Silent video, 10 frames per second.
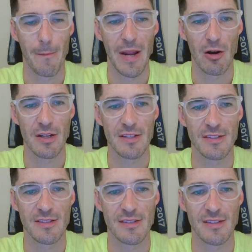Berries
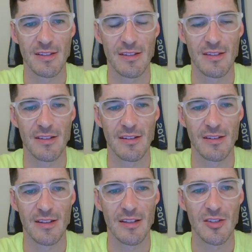is
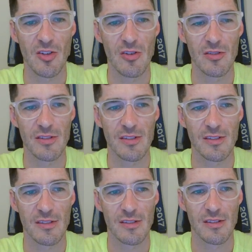
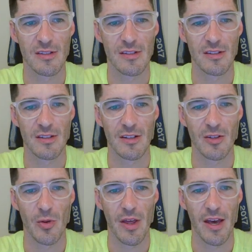enters? I
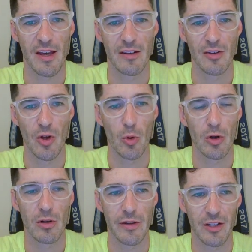don't know that.
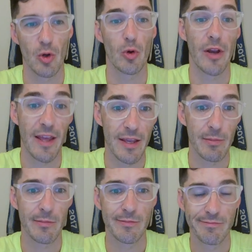Notre? Like Notre
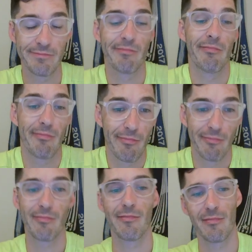Dame?
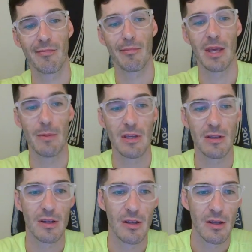
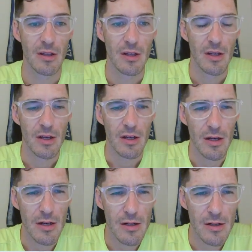Maybe?
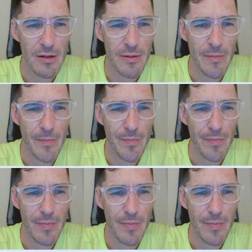A